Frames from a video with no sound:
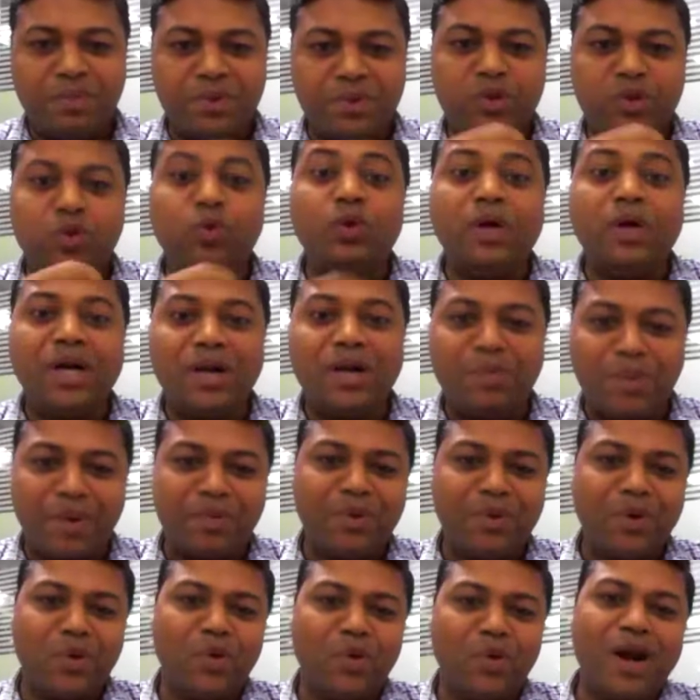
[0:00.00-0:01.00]
student
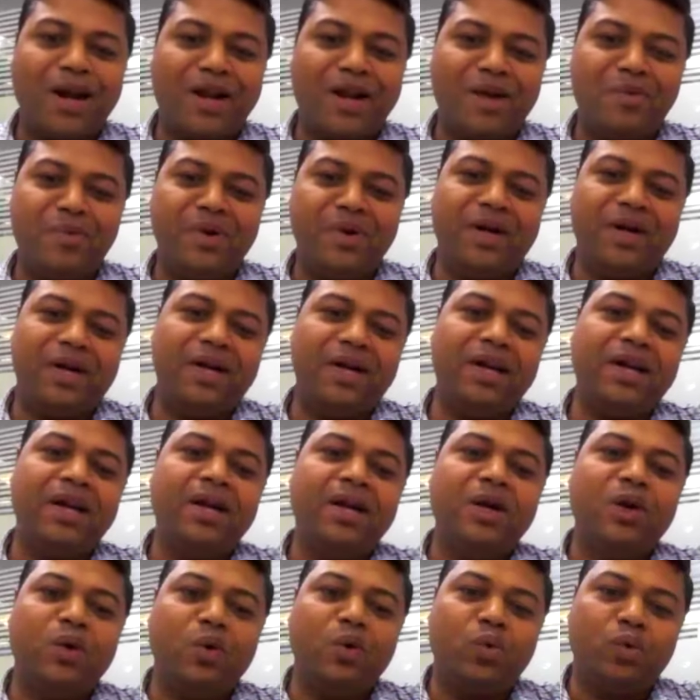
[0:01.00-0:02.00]
from the rural community
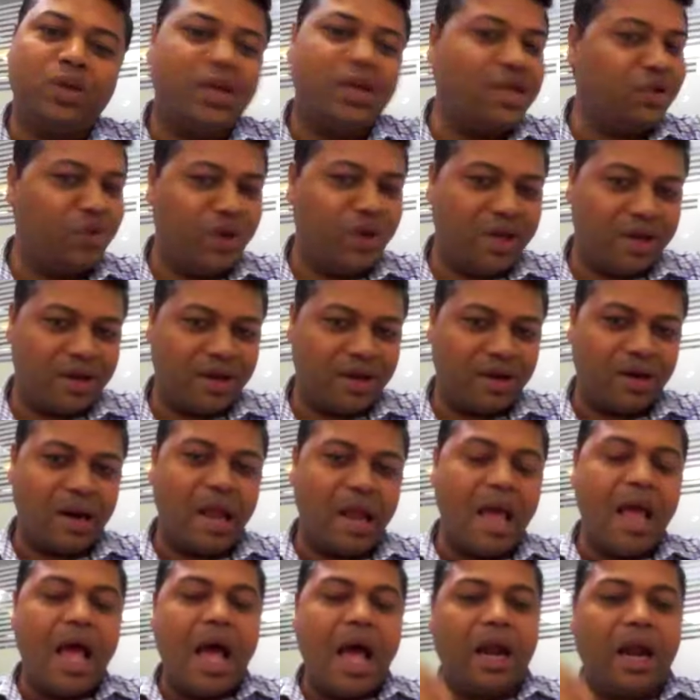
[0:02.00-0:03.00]
to the unicorn.
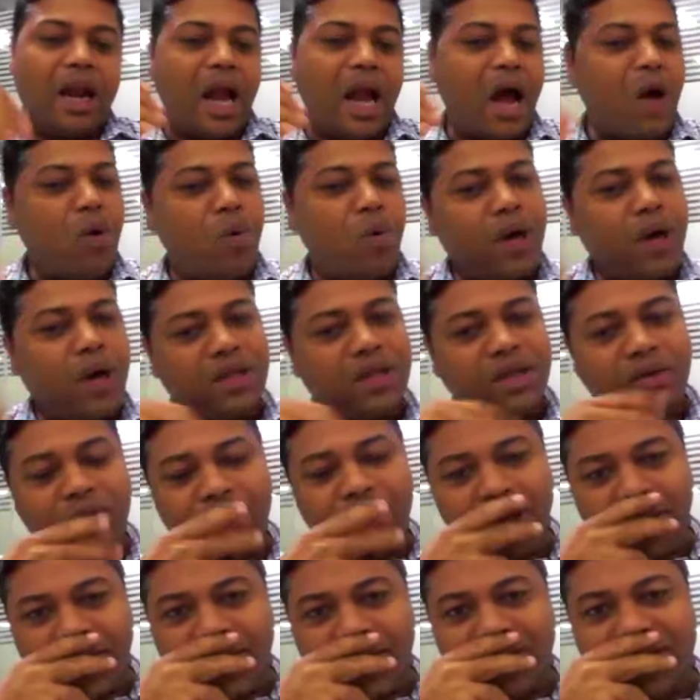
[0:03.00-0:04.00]
Now what the
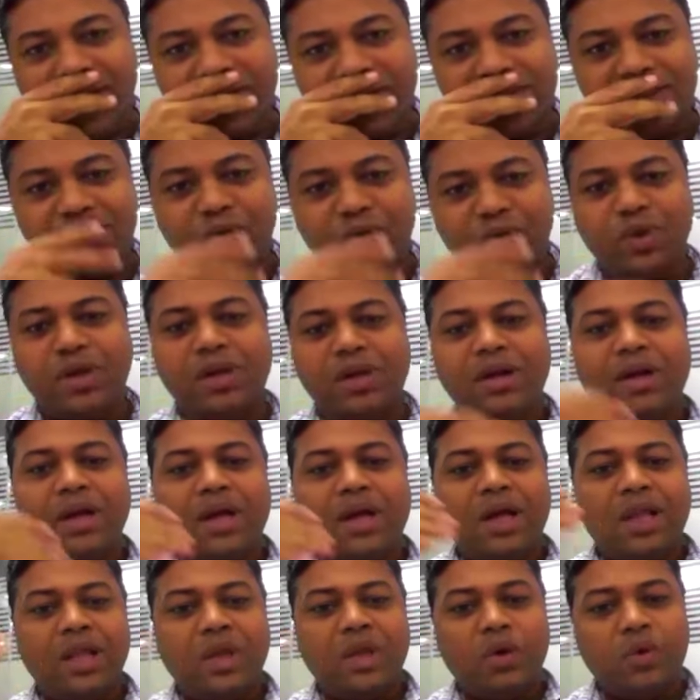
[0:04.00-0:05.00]
unicorn is doing,
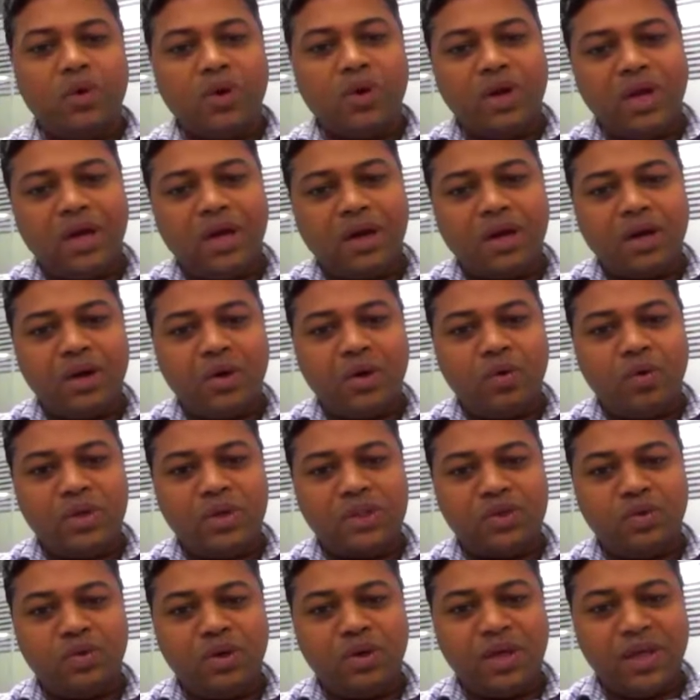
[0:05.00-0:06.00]
the unicorn
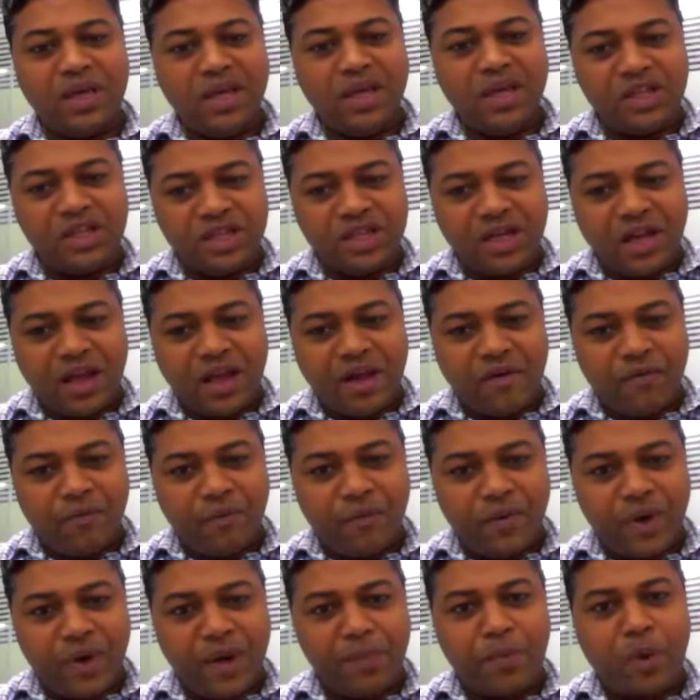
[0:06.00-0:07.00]
is doing each and
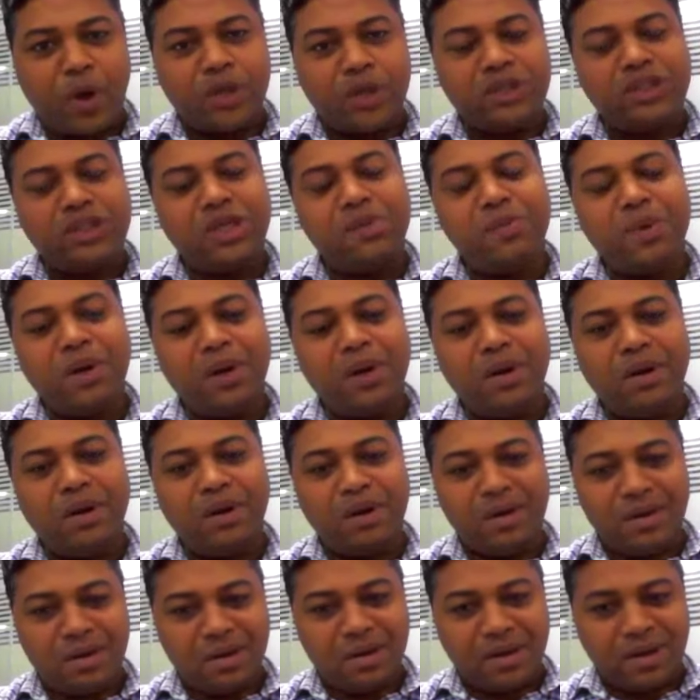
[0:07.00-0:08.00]
every possible
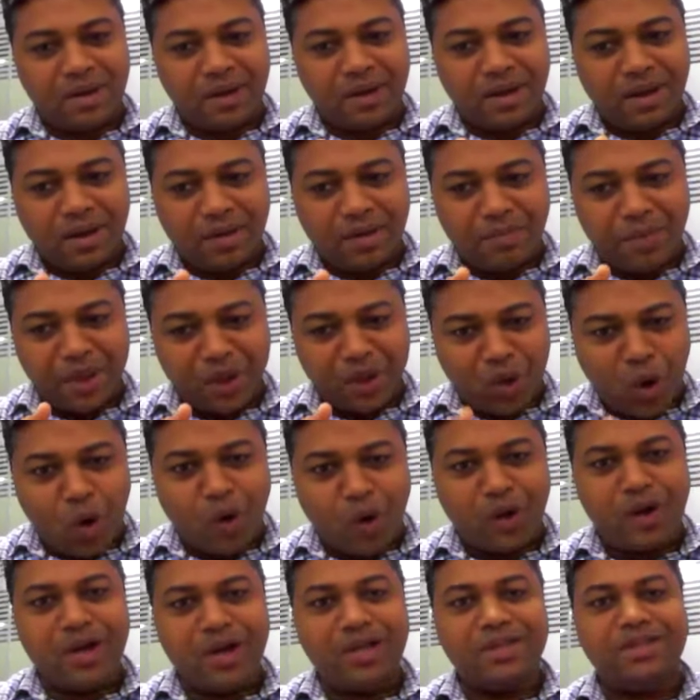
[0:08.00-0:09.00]

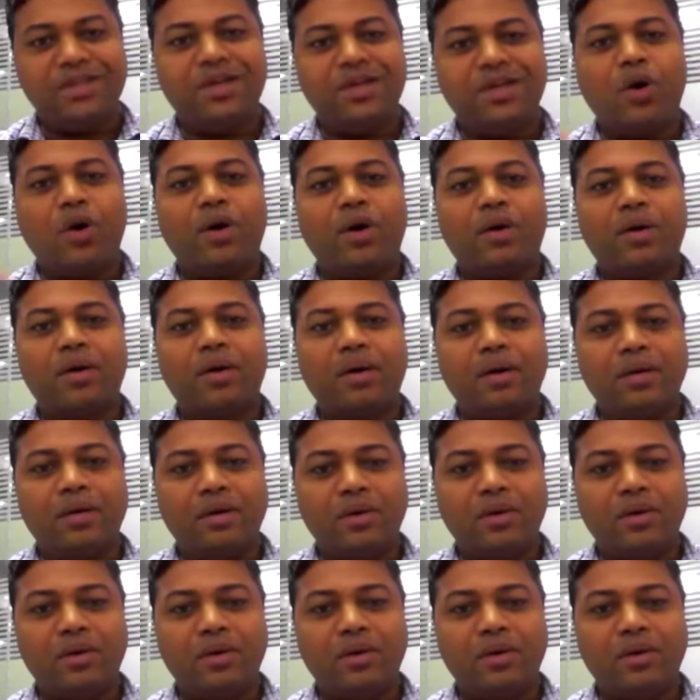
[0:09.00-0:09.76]
methodology, or